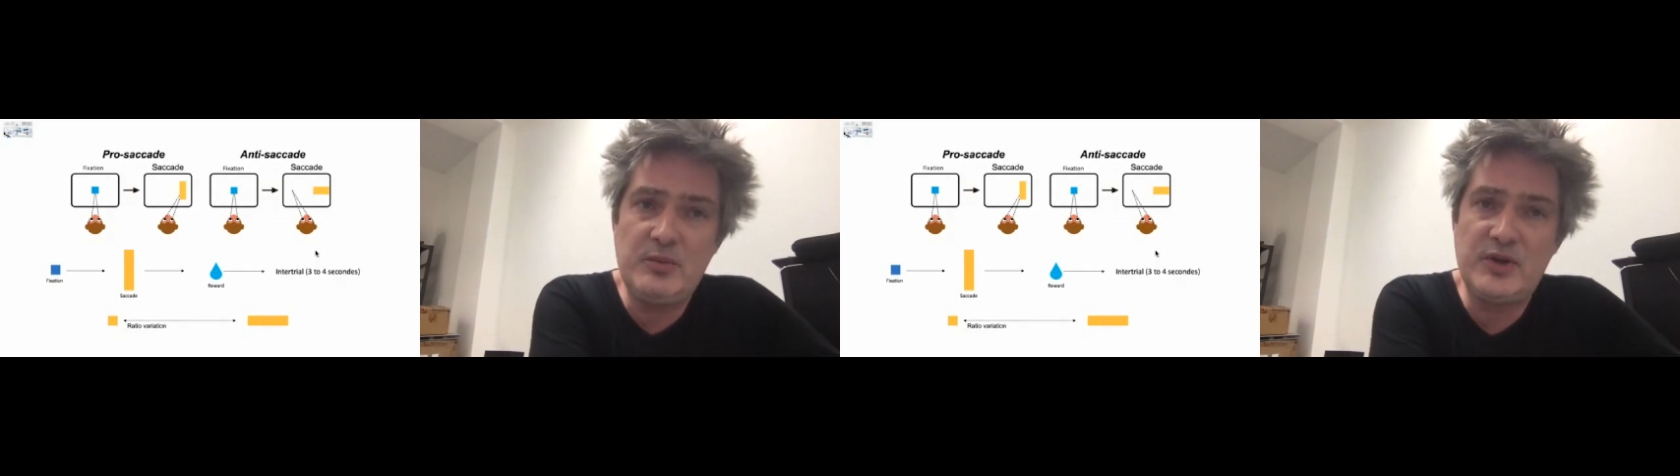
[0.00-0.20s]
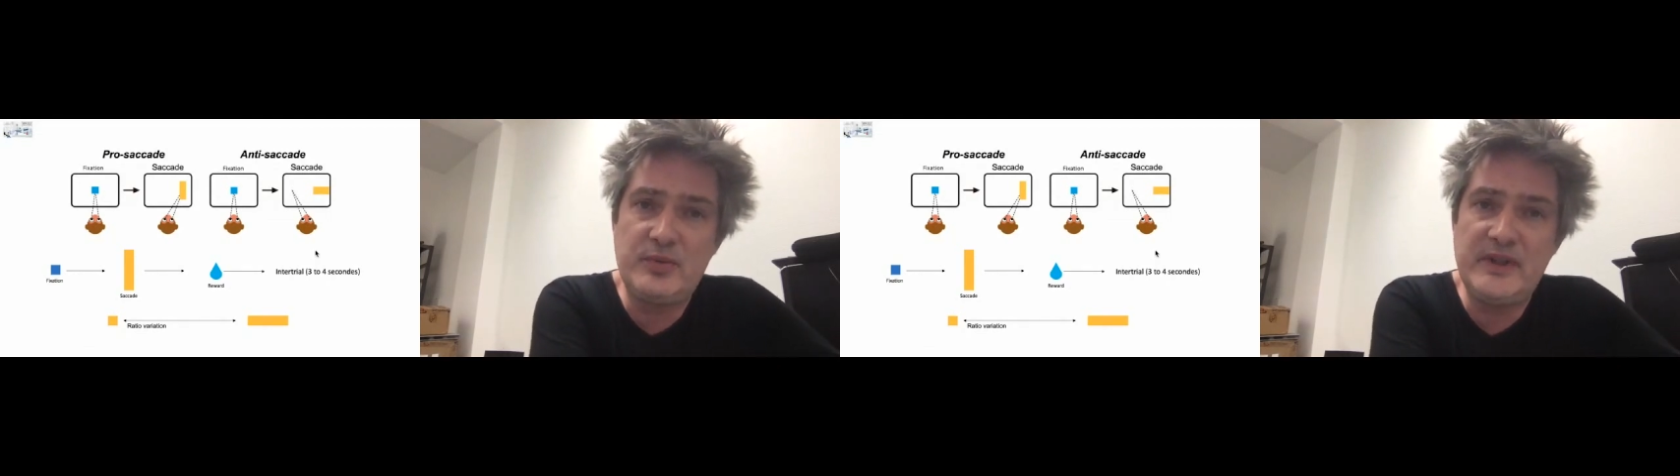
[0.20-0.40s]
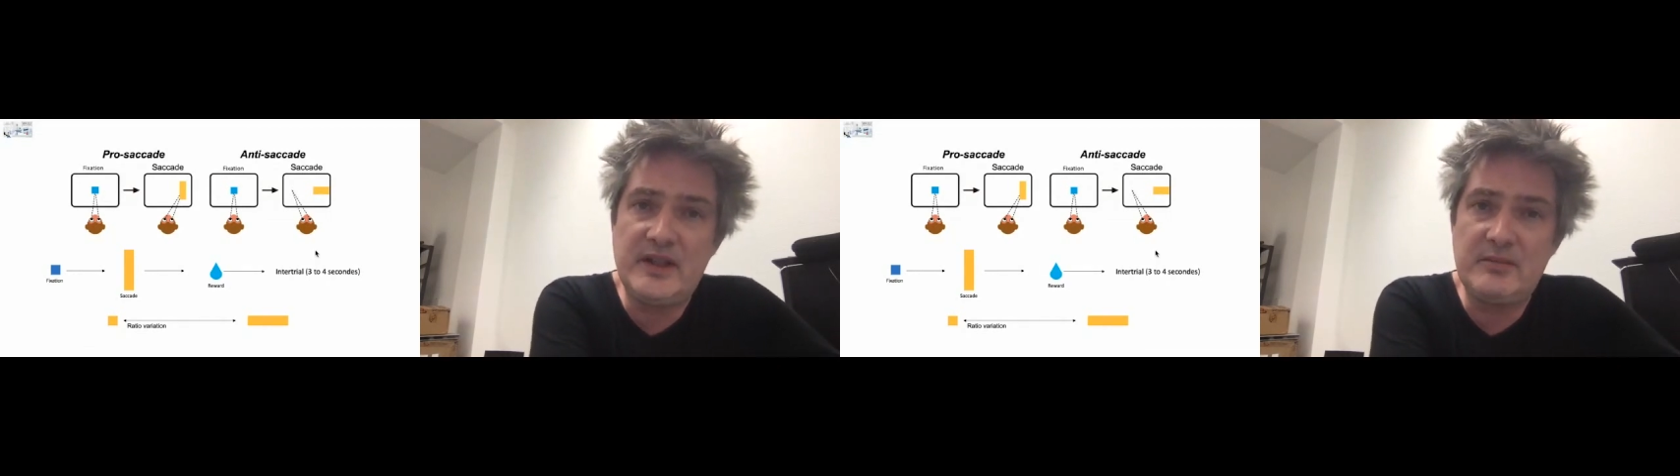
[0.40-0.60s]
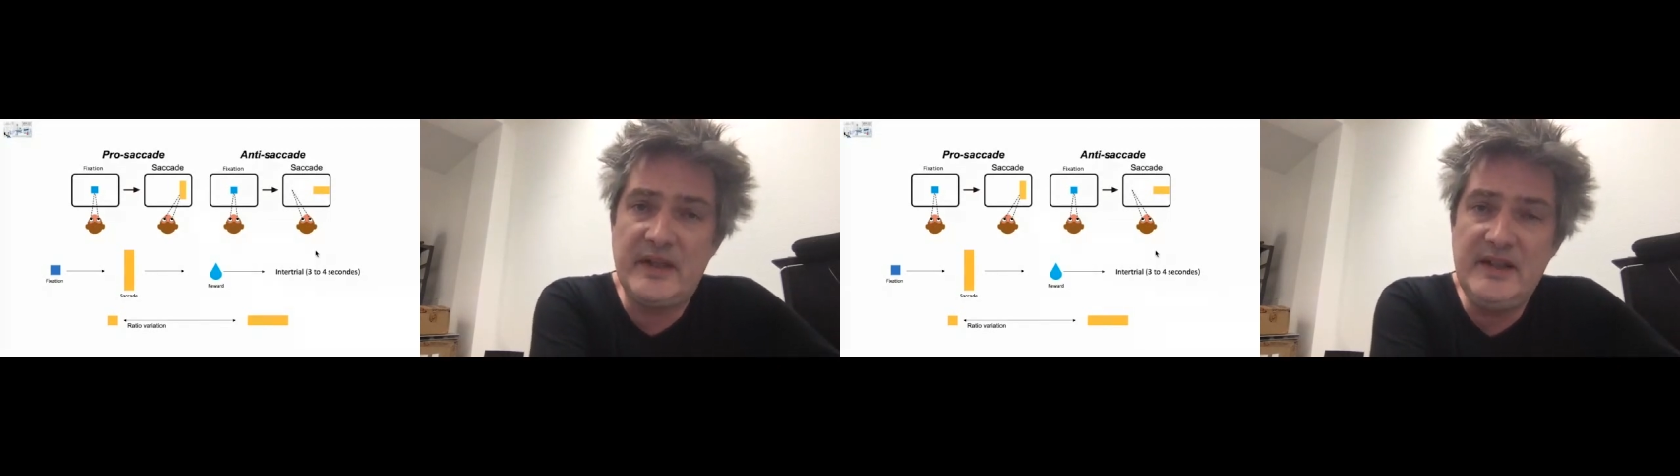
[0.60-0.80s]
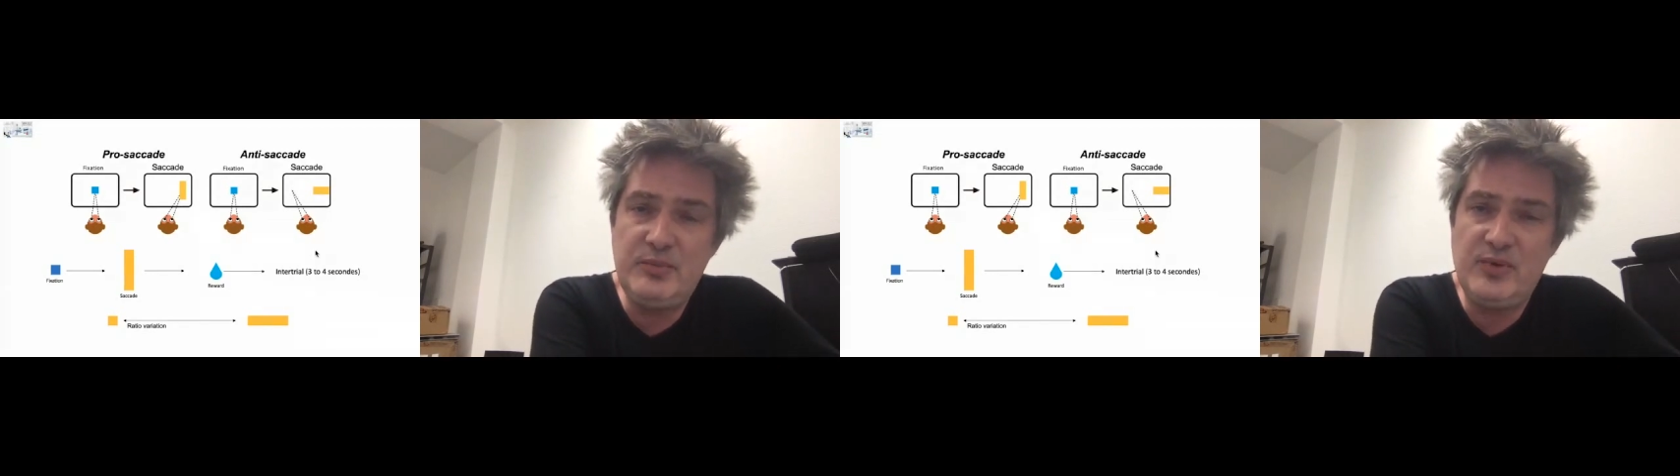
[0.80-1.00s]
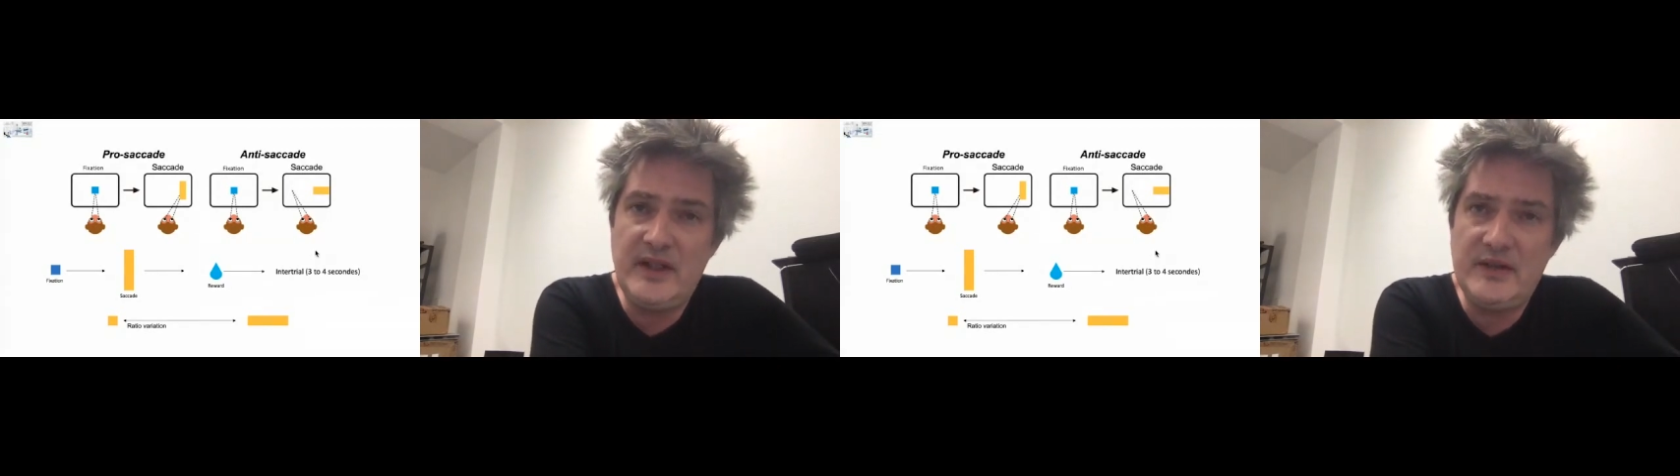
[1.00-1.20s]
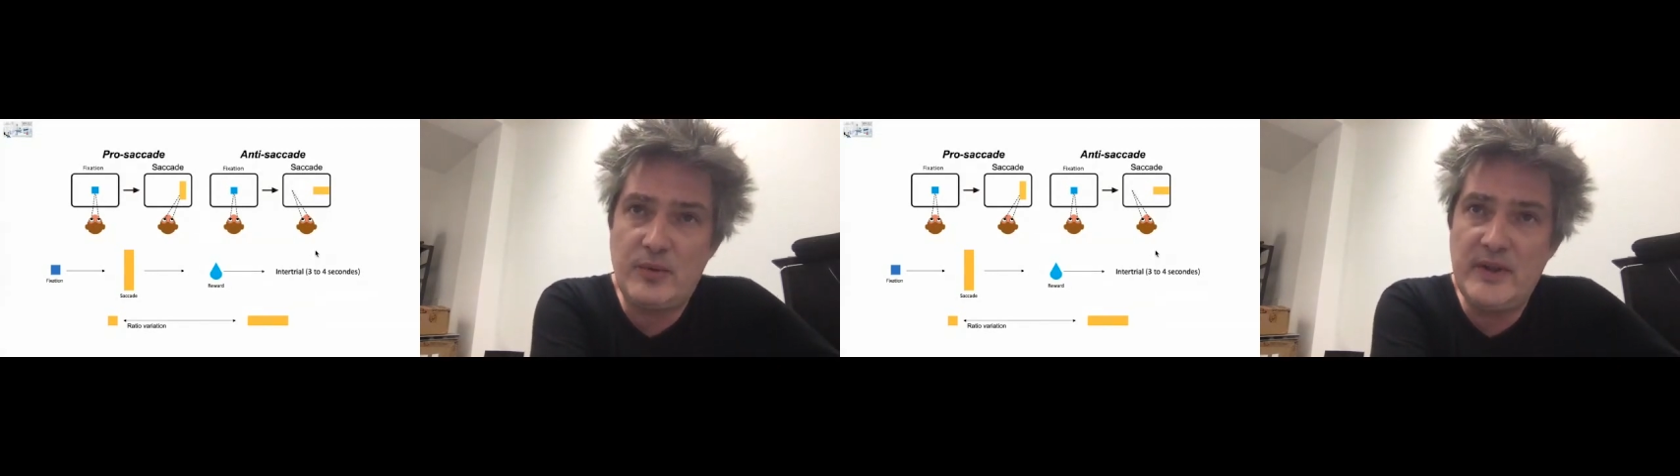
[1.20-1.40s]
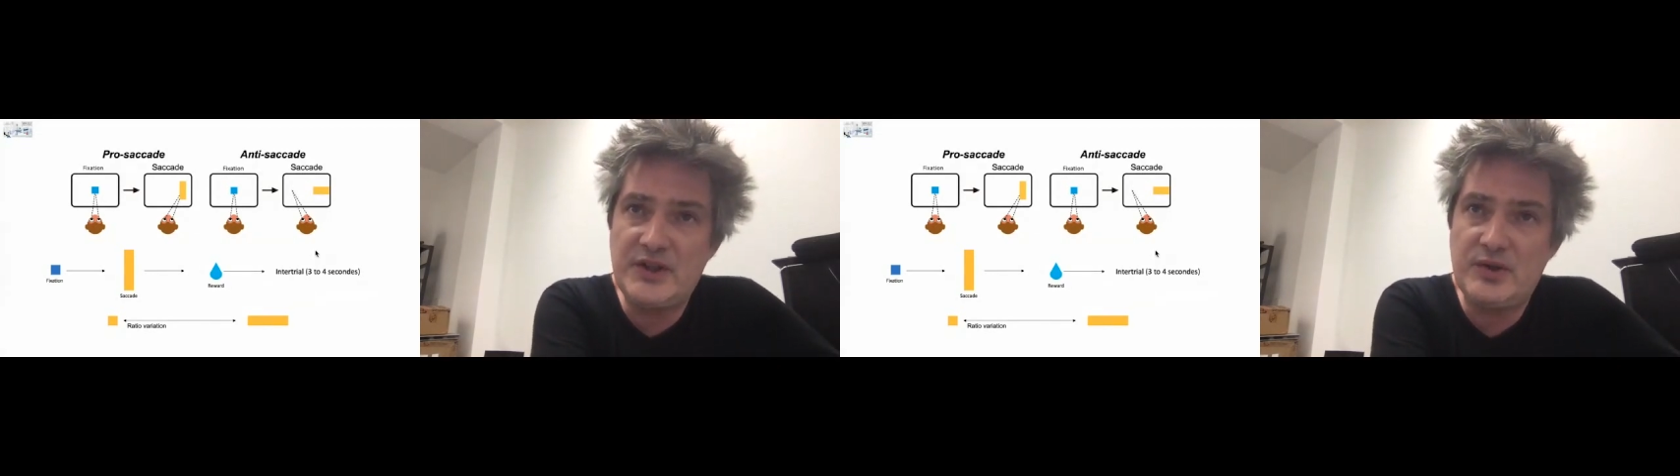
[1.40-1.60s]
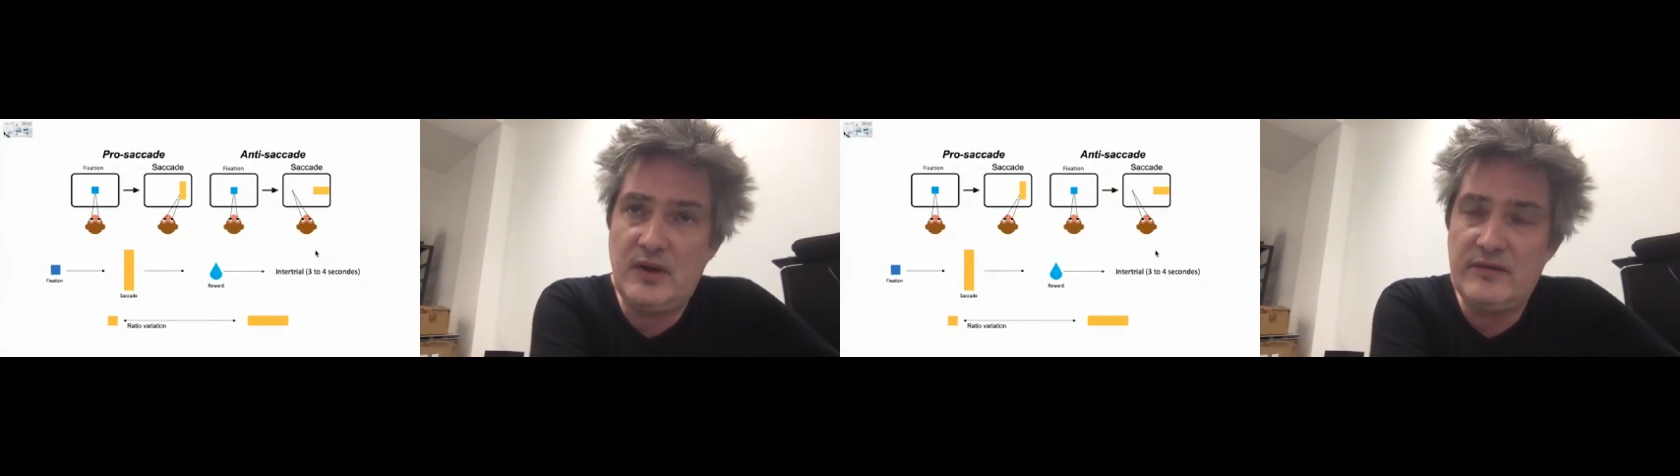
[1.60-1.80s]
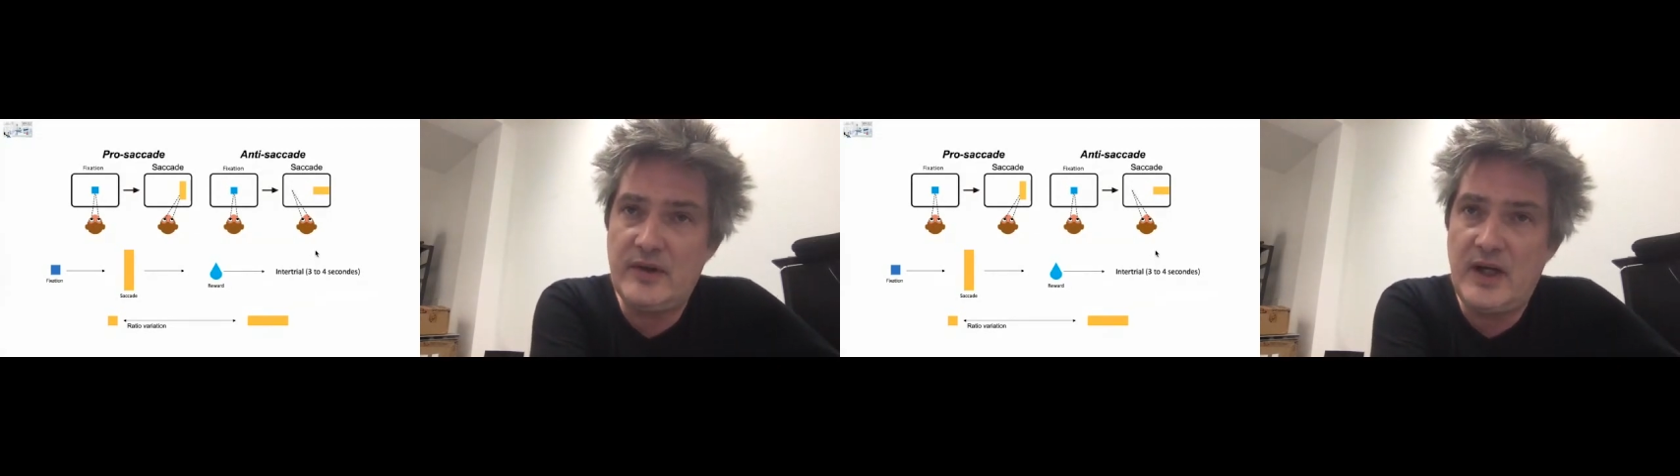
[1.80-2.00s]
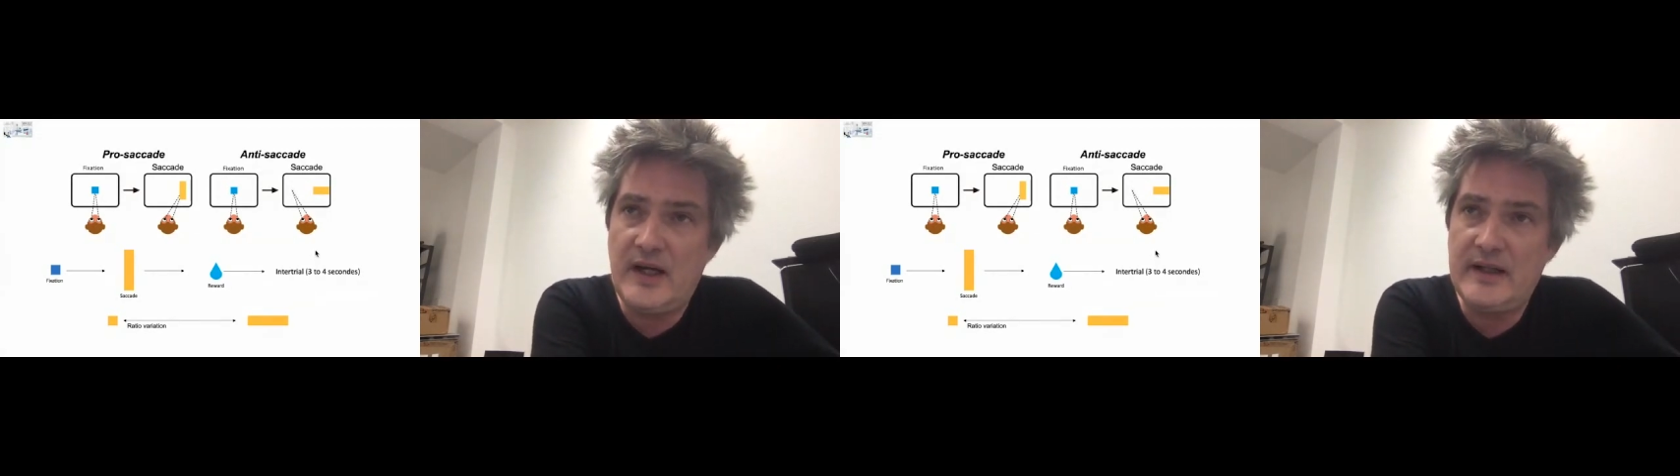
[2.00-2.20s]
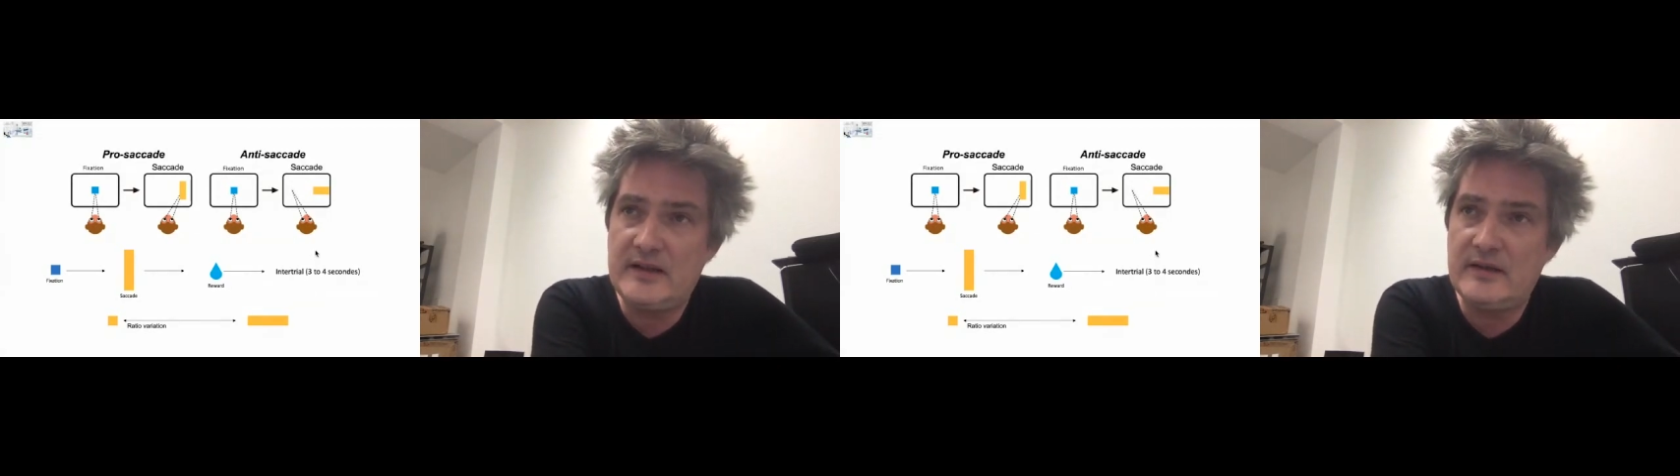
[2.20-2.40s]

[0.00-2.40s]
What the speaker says: but we can manipulate the ratio of the height